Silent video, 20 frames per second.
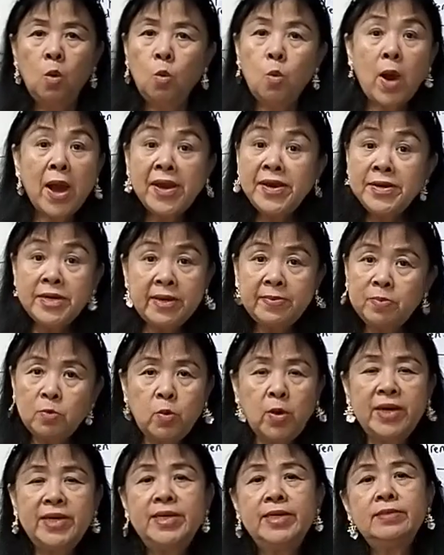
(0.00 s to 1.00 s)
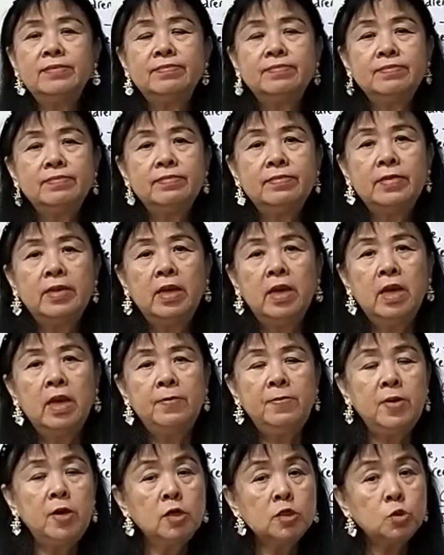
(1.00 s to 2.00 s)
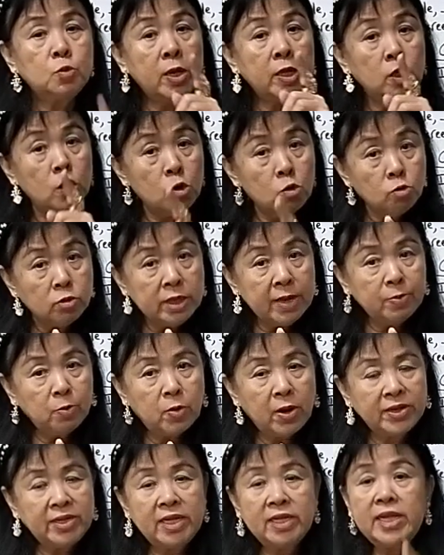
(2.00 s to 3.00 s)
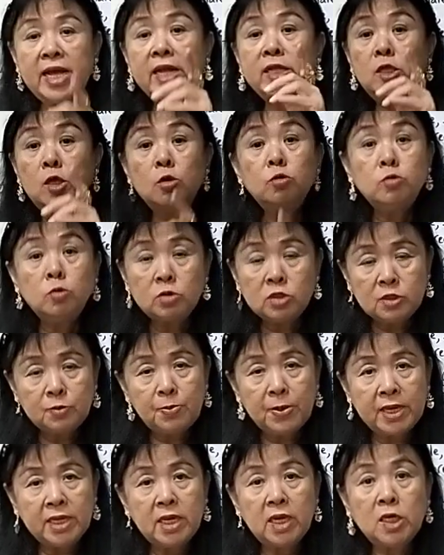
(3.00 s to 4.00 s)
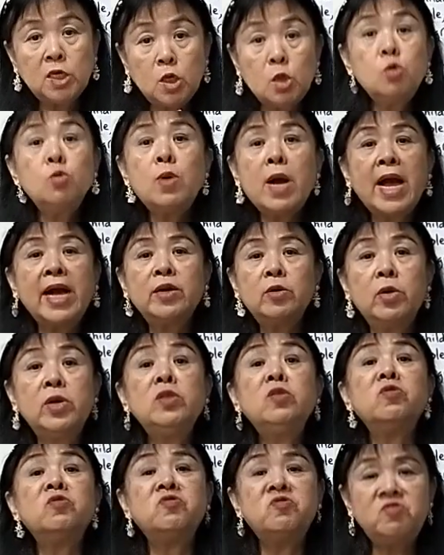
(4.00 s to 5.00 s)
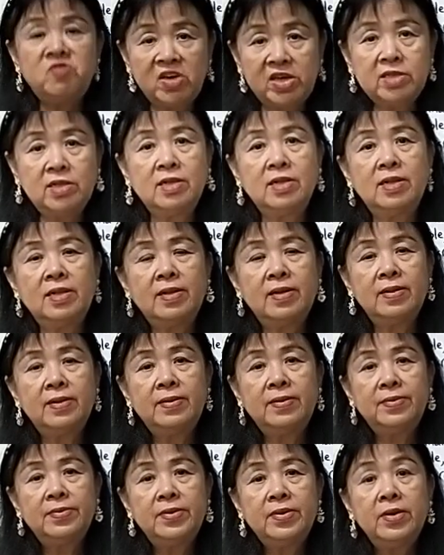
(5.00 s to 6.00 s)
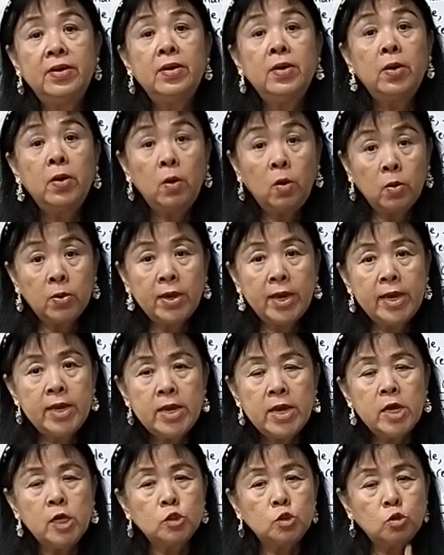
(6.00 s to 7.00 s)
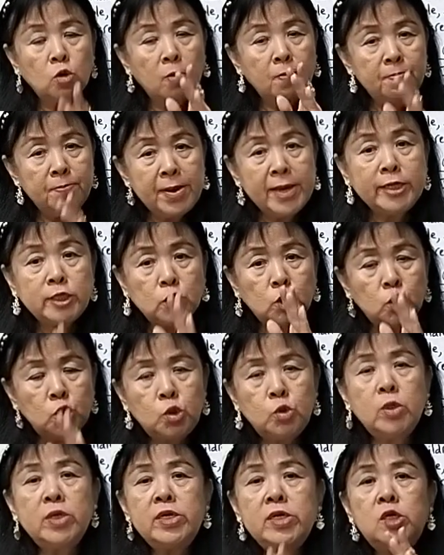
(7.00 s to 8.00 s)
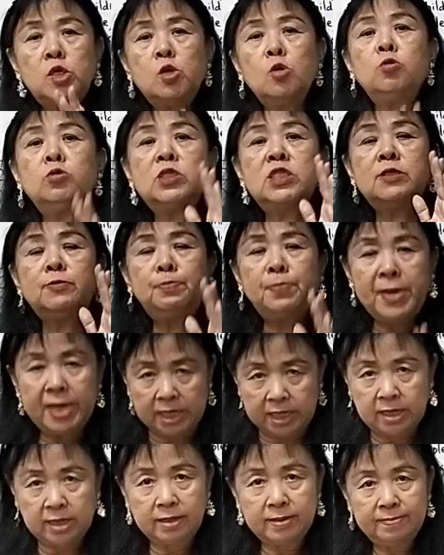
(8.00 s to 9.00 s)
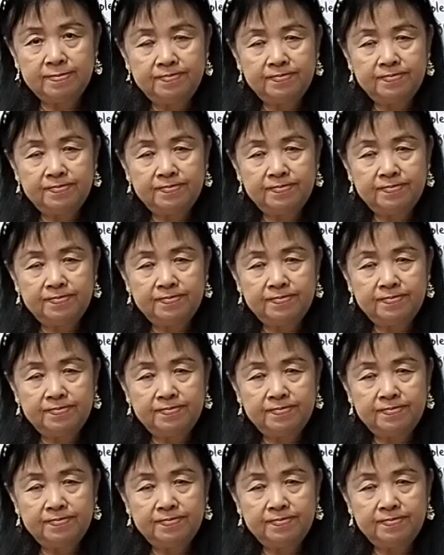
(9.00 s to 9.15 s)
Why keep quiet? Because when you keep quiet and you don't speak, you are going to fail. Okay? So make sure you speak.